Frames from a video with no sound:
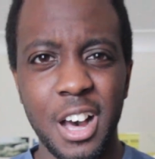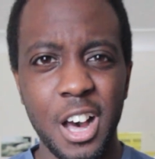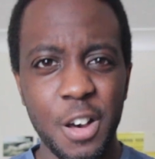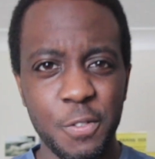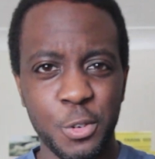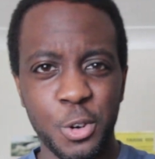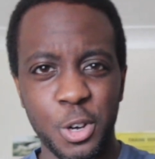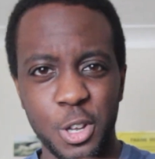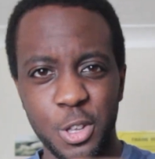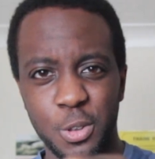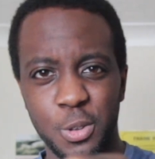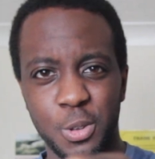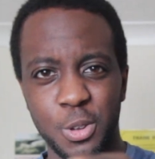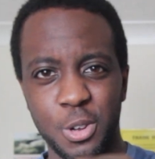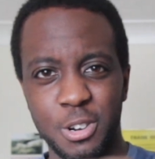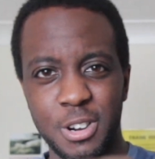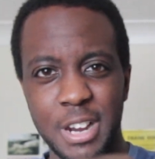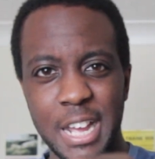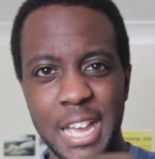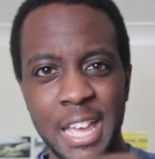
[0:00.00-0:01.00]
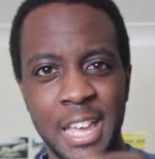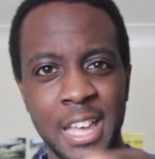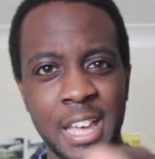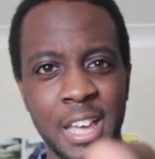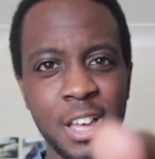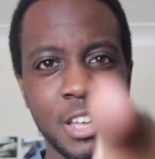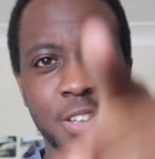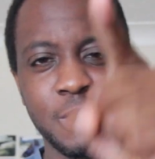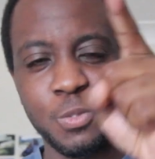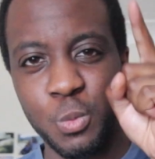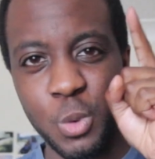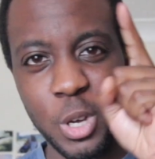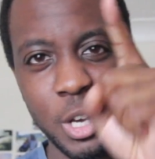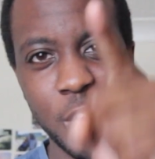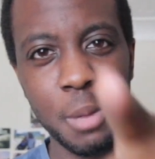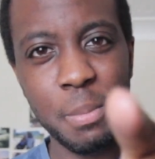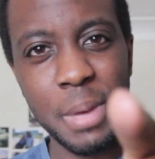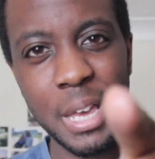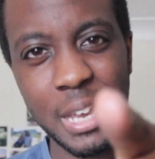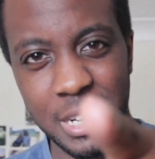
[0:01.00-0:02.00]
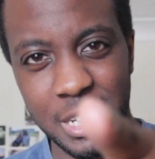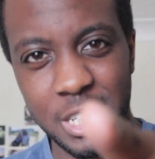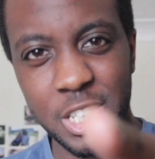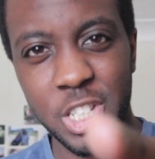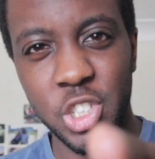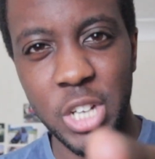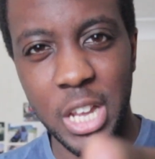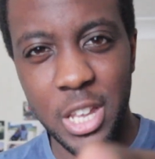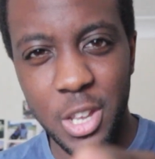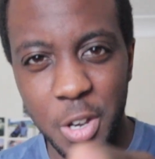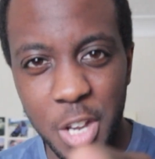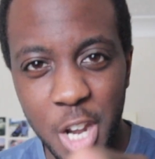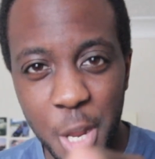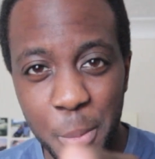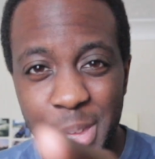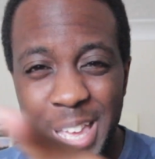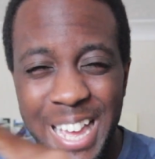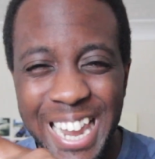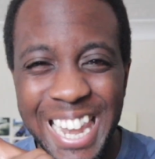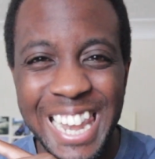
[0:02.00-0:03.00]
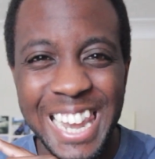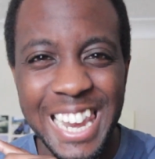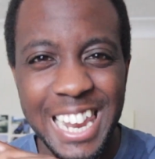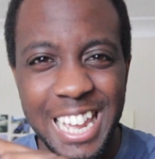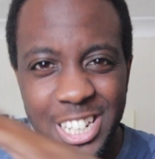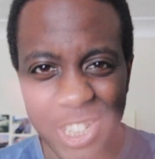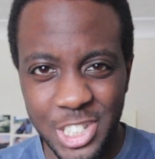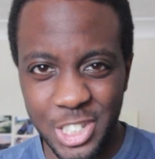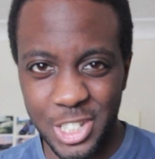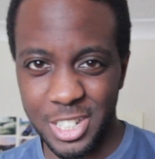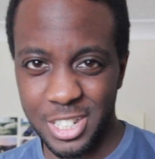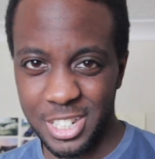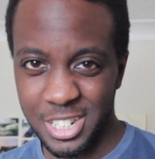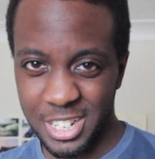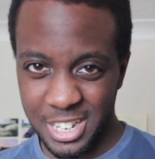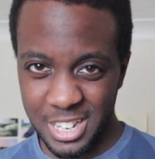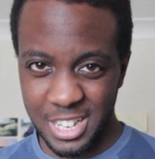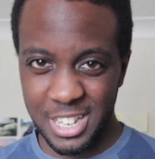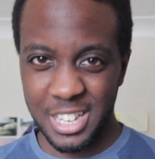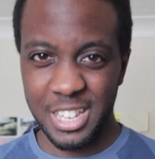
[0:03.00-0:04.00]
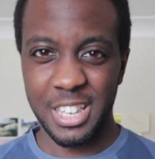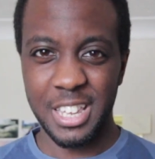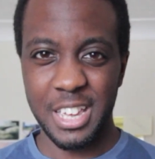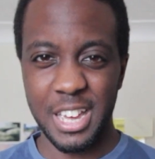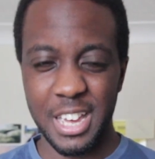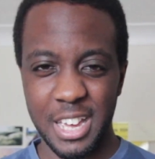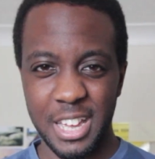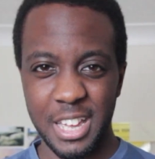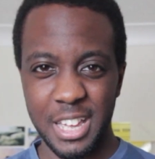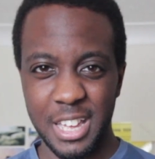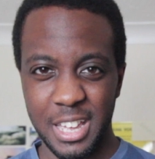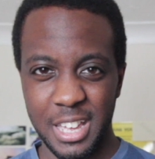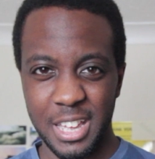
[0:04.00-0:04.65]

I've got you, all right? We're going to make a diss track. You're going to be a legend, yeah?